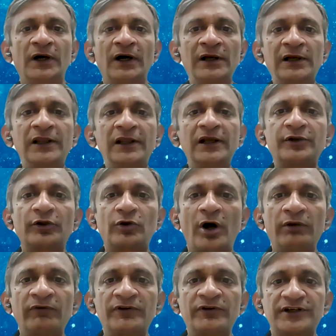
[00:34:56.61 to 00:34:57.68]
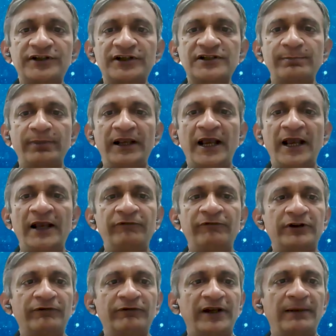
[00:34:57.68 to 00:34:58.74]
Earlier, the conversations began
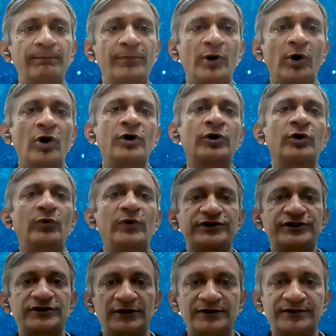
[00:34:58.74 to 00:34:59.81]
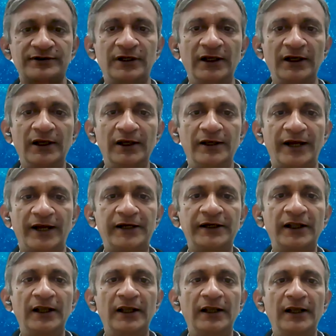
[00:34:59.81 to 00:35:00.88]
with very broad questions, right?